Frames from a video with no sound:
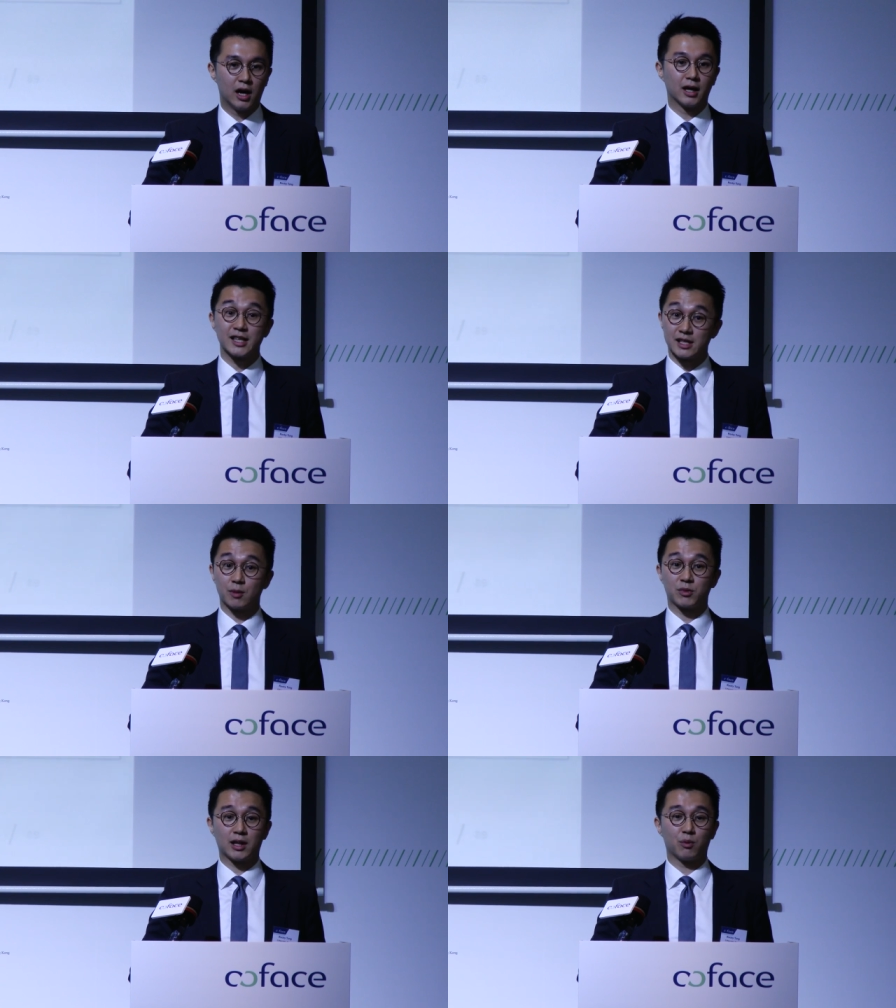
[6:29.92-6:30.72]
Uh, this is
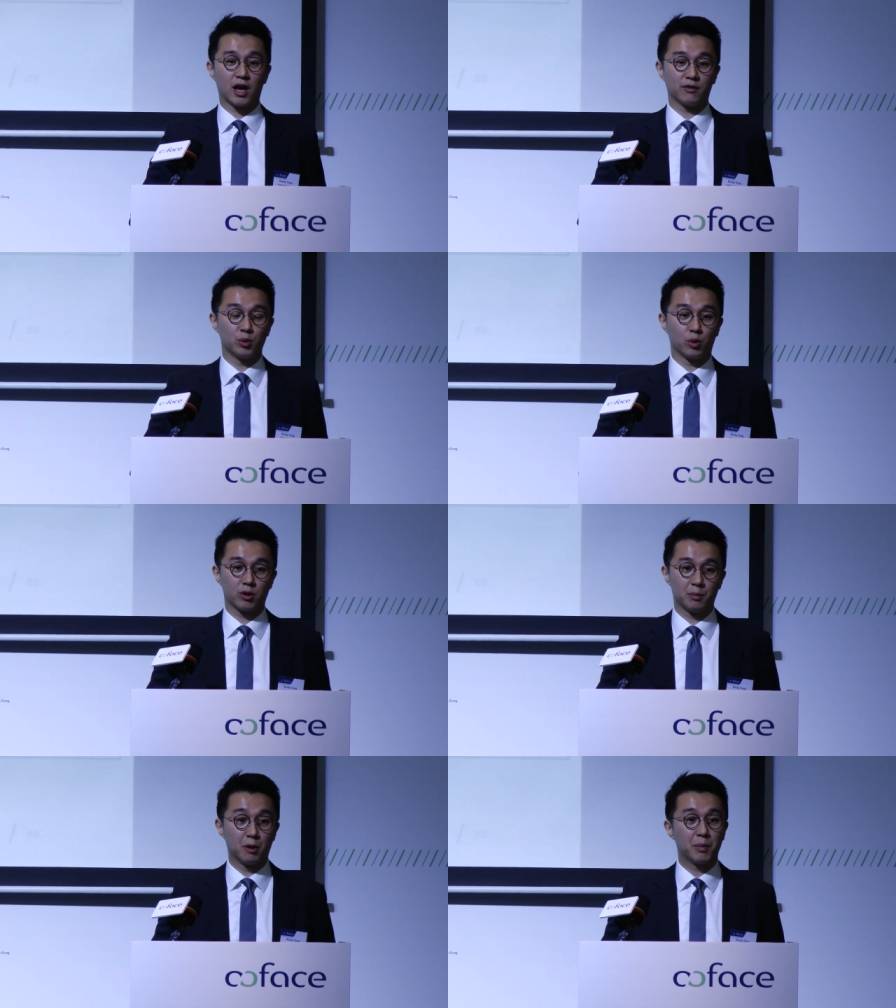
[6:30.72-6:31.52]
something that we have to
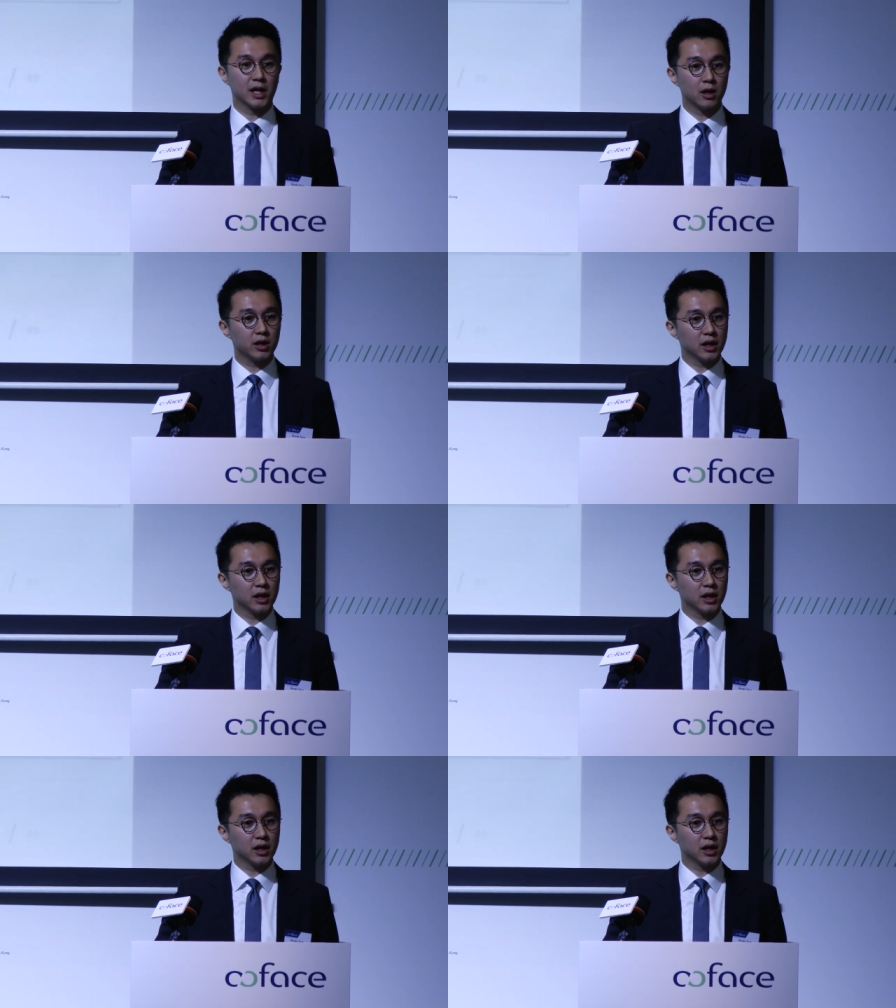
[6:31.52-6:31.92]
worry about. But it,